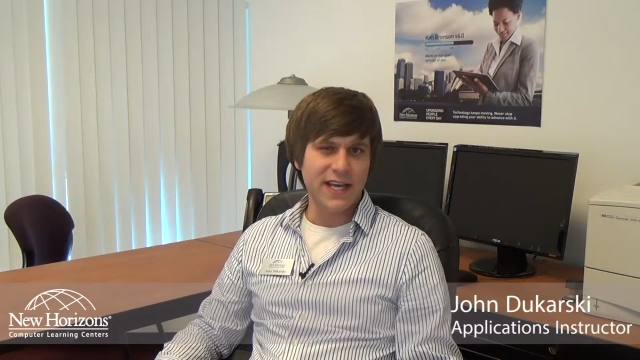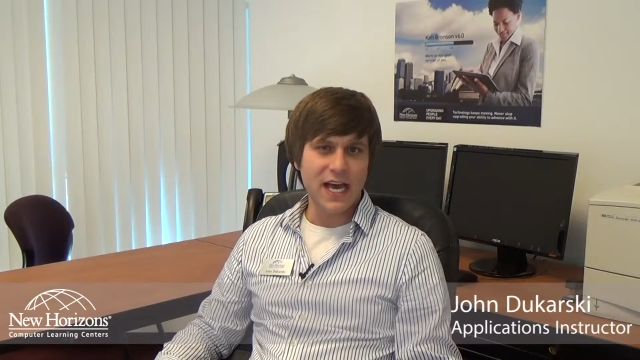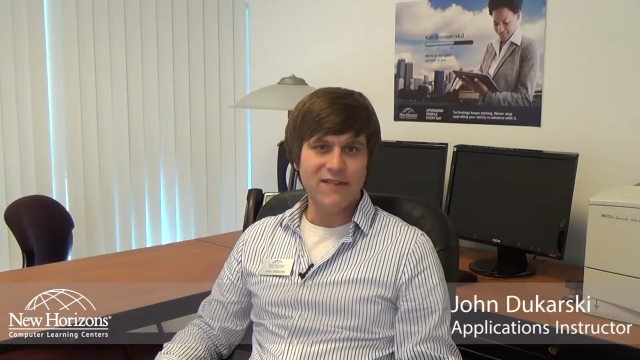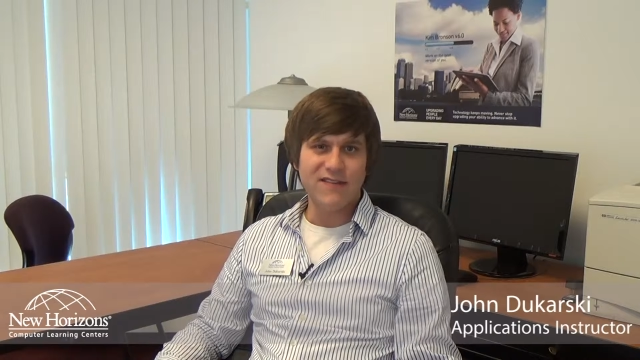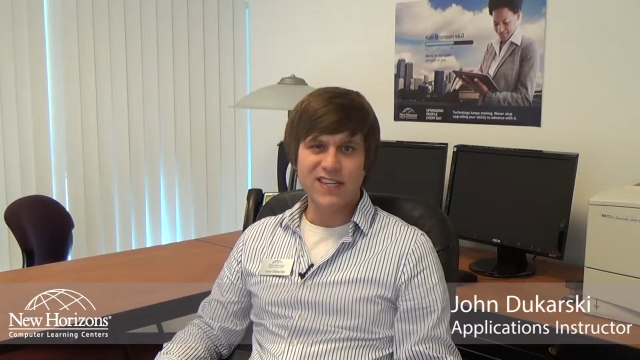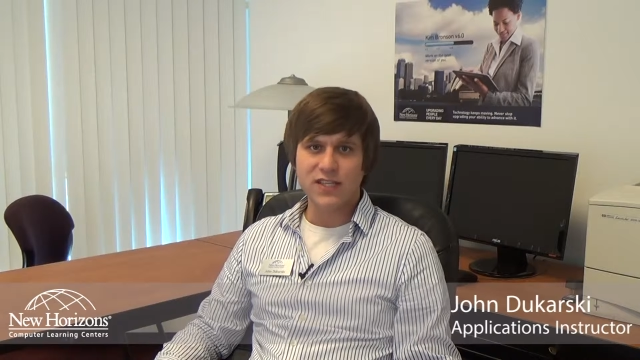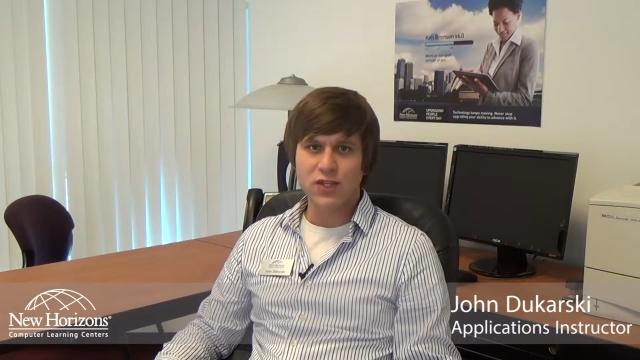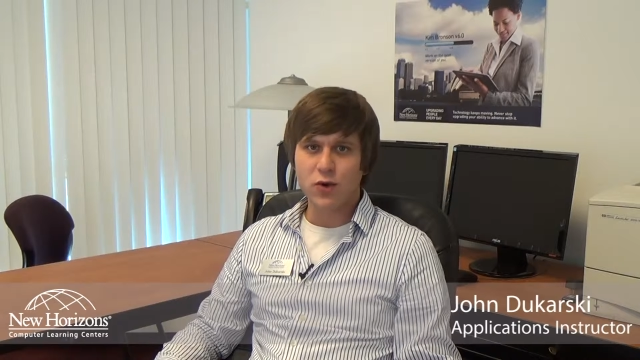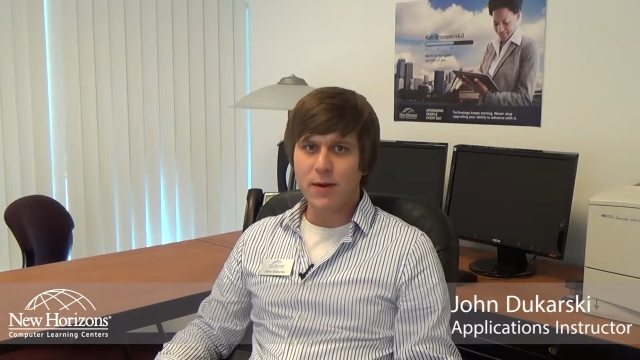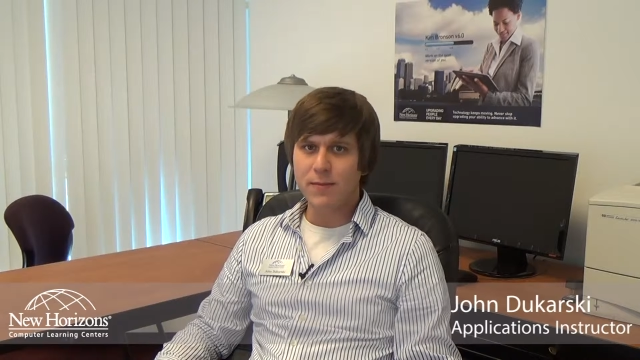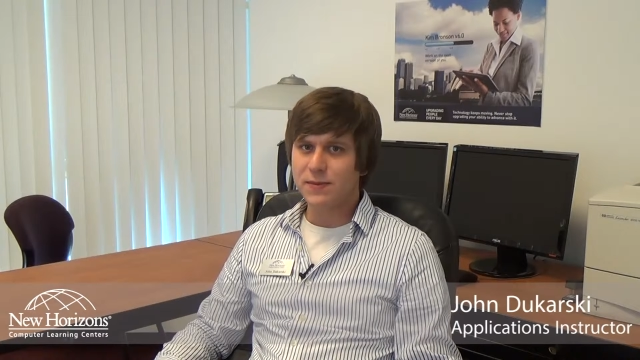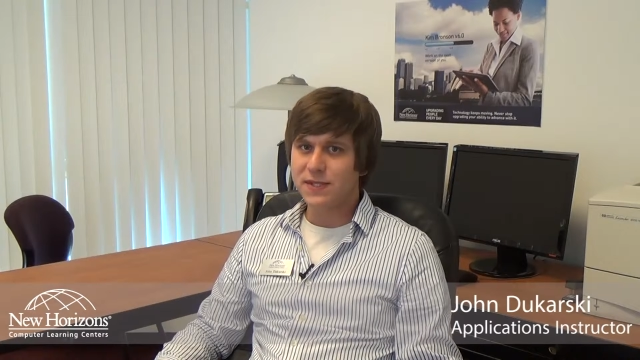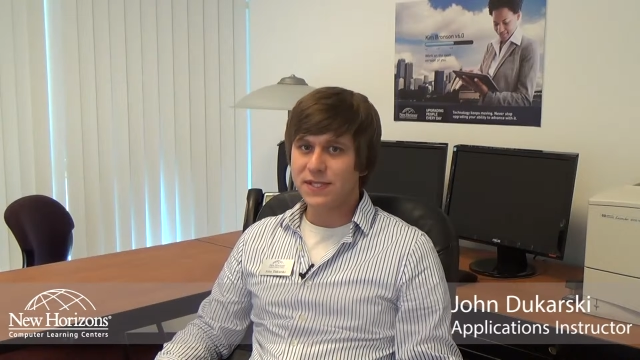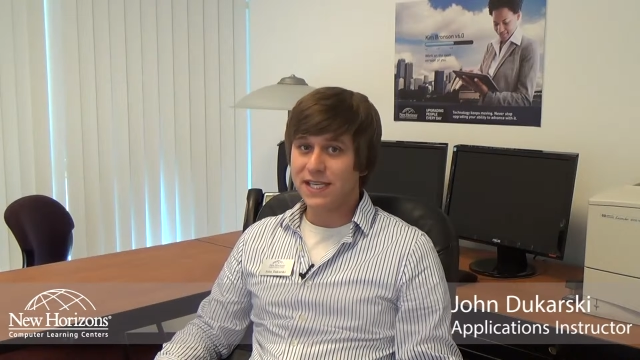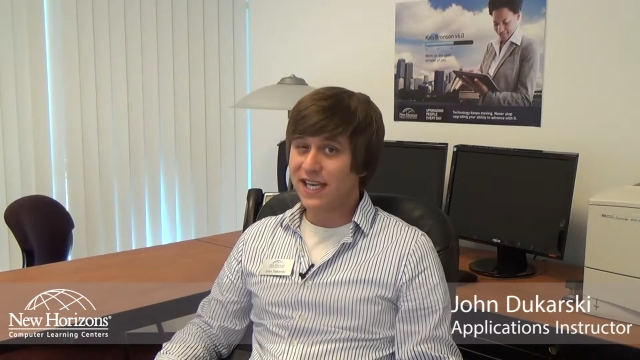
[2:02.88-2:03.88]
you have a
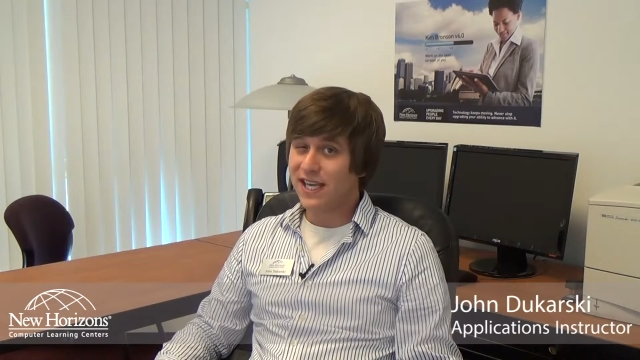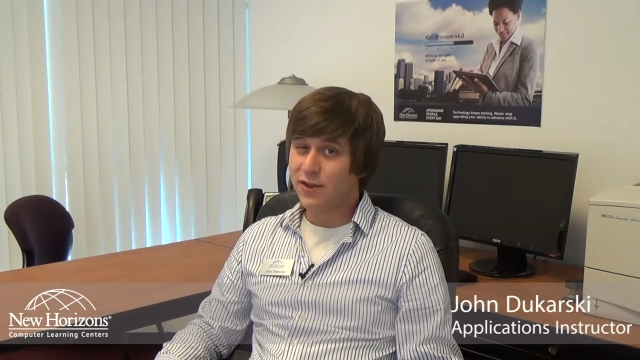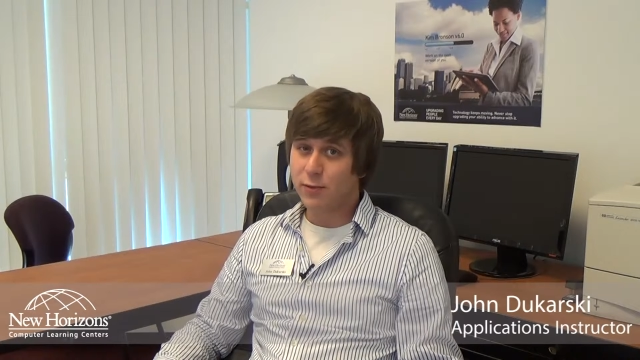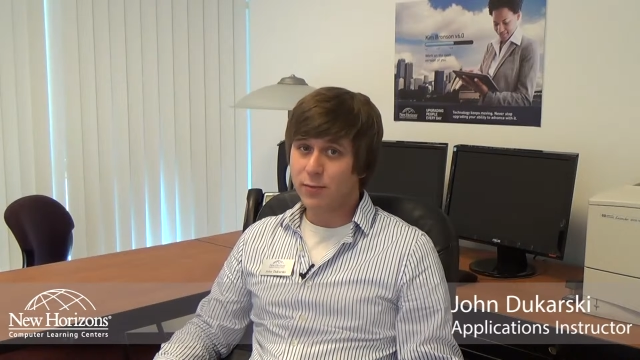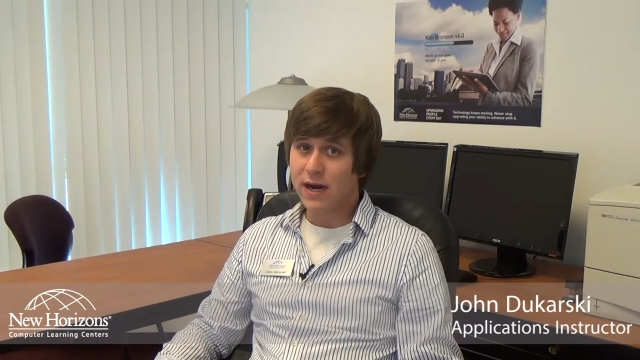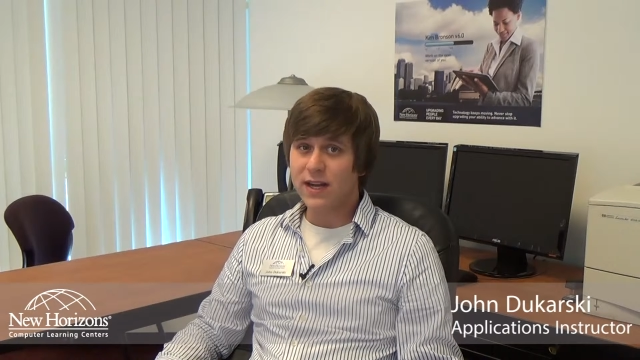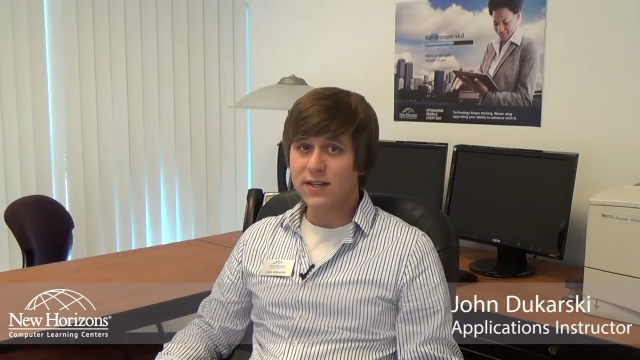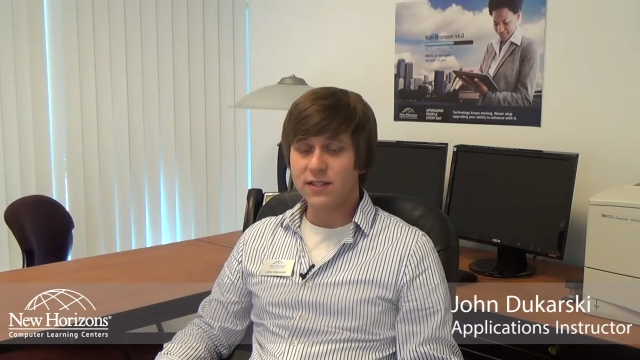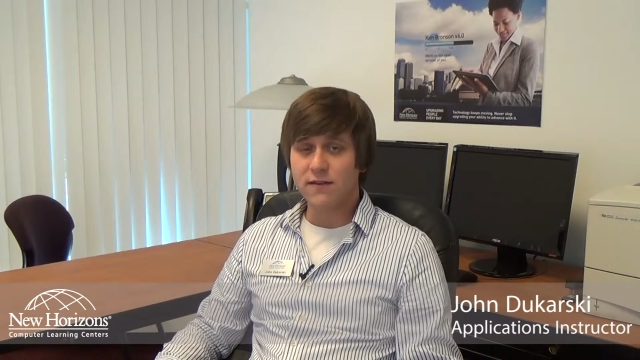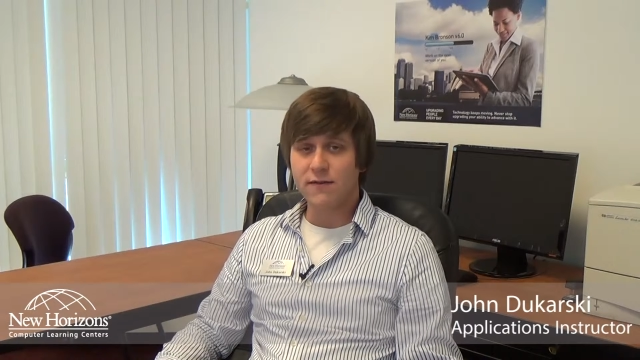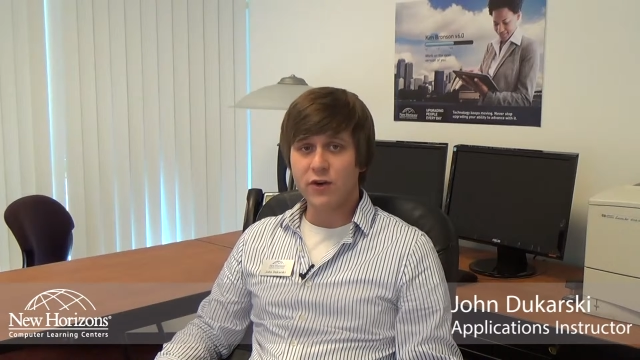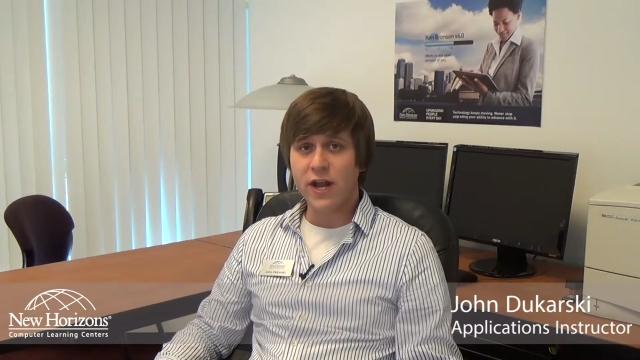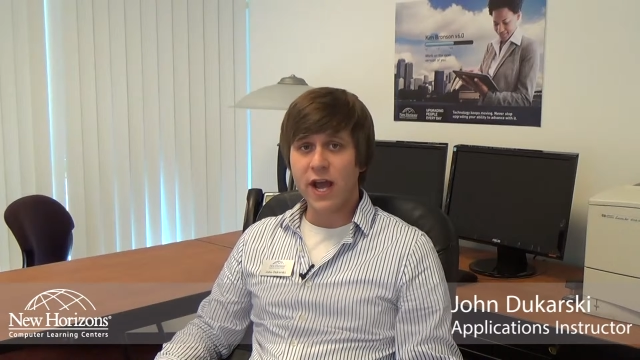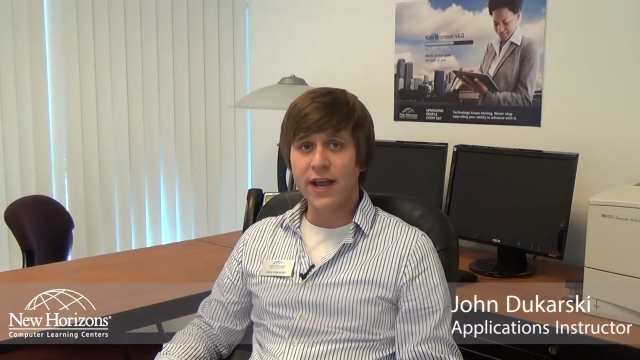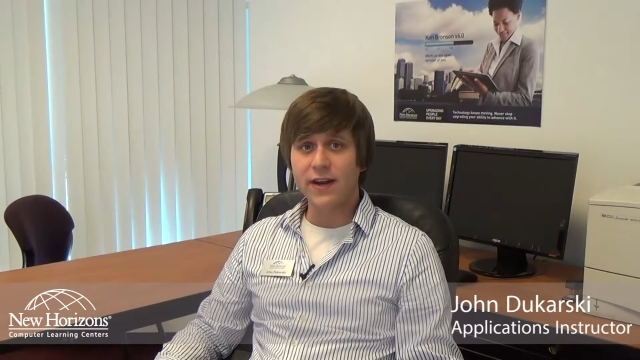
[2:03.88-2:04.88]
discrepancy, either positive
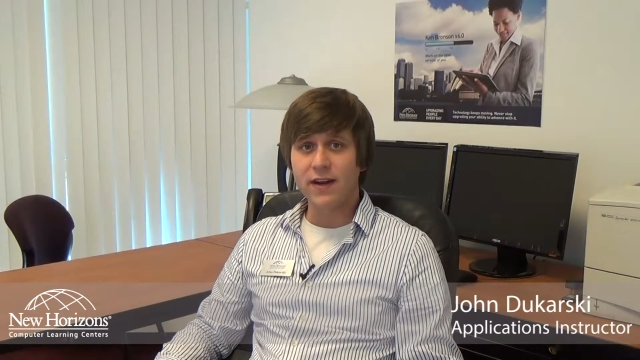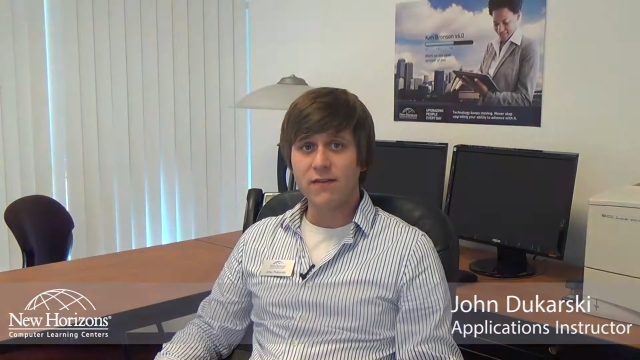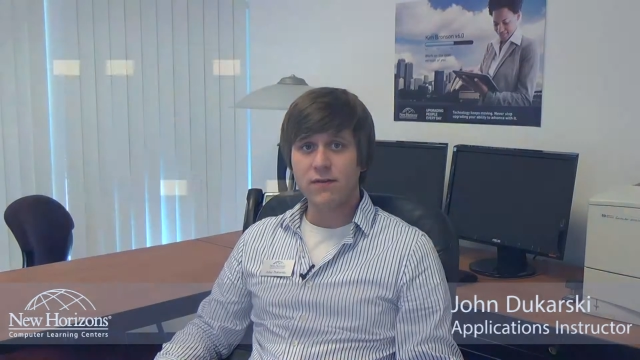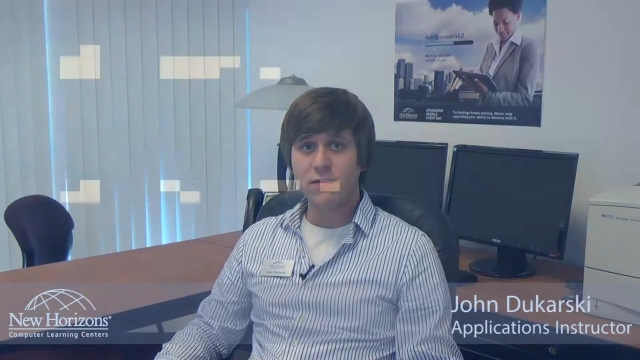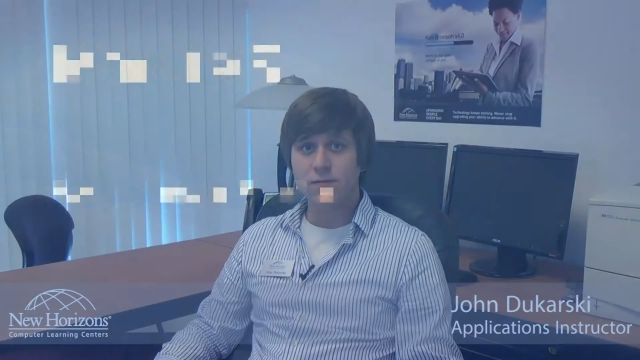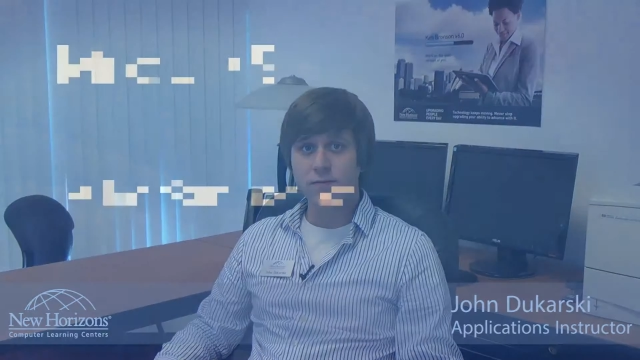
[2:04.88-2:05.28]
or negative.